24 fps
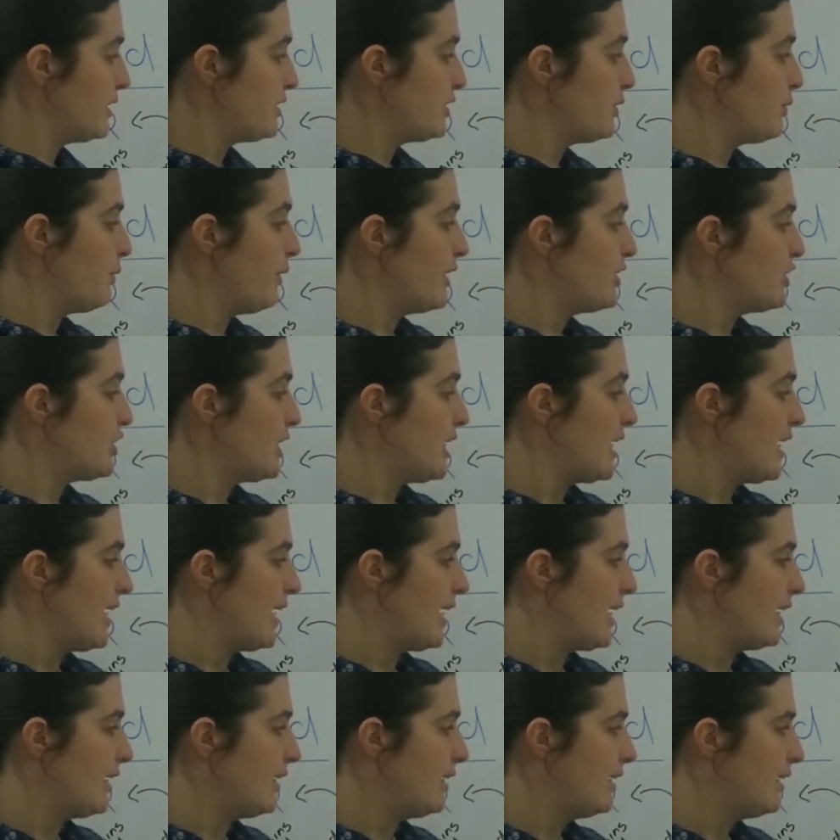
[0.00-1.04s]
This equation
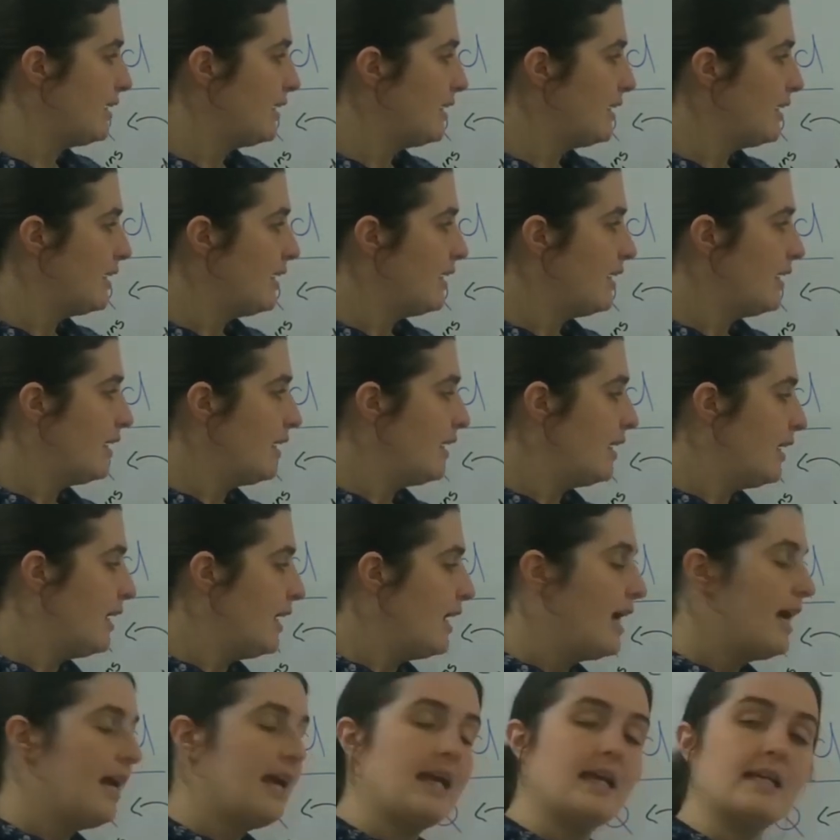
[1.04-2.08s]
here
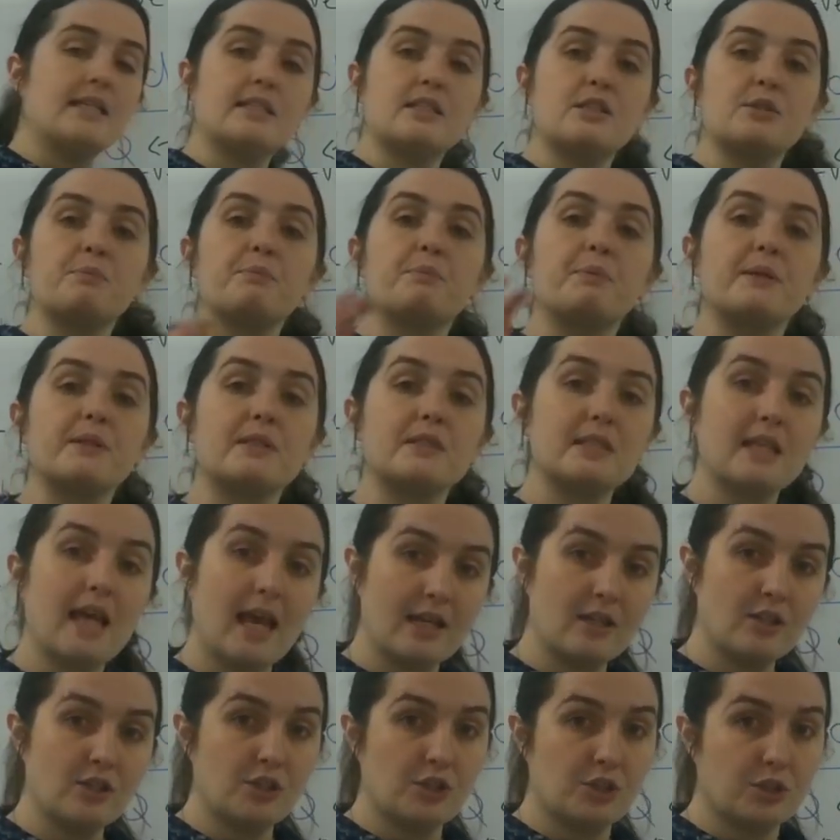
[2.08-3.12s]
is the
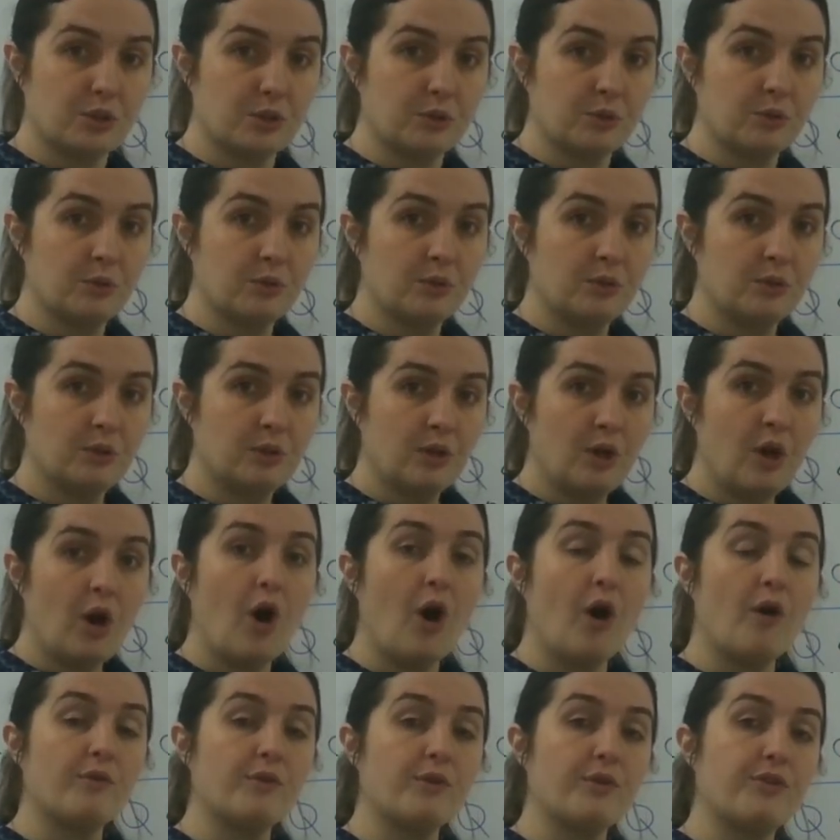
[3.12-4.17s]
potential
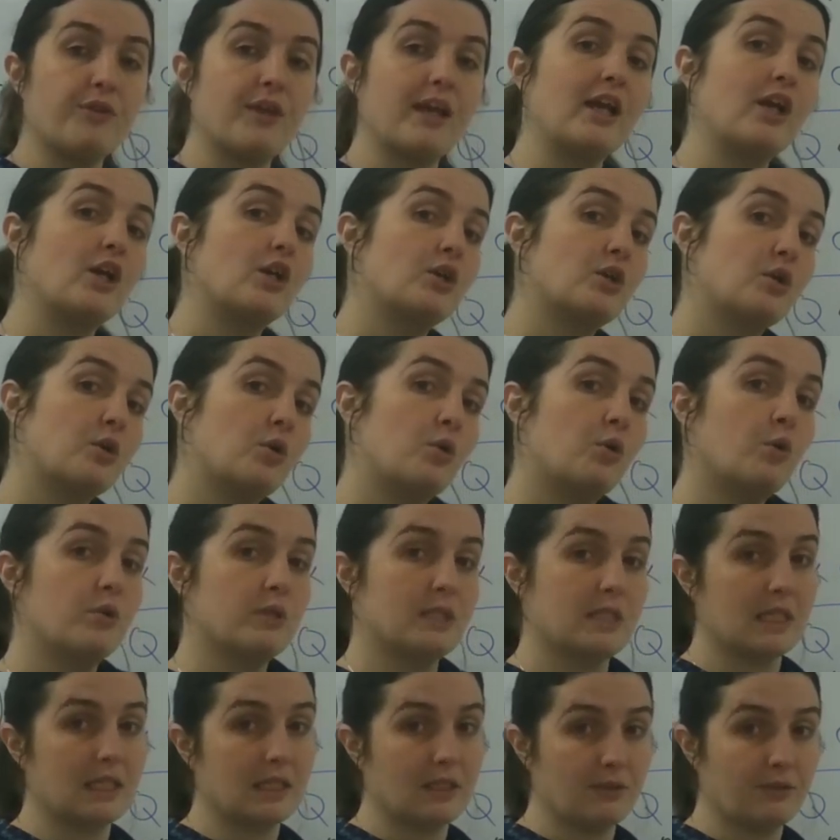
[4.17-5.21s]
of the thing
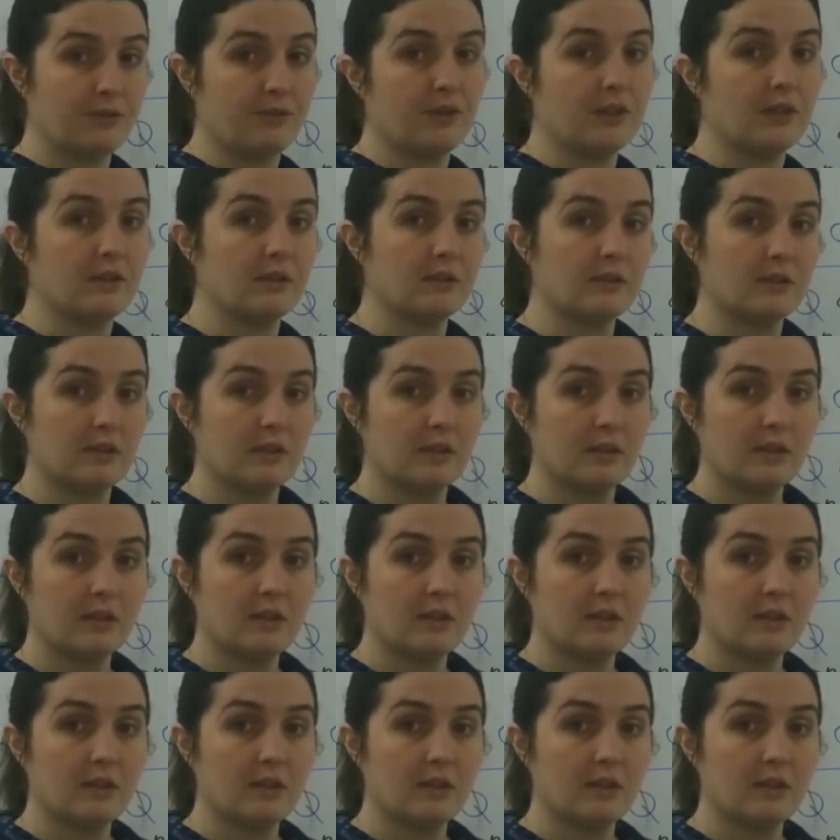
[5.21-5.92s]
causing the field.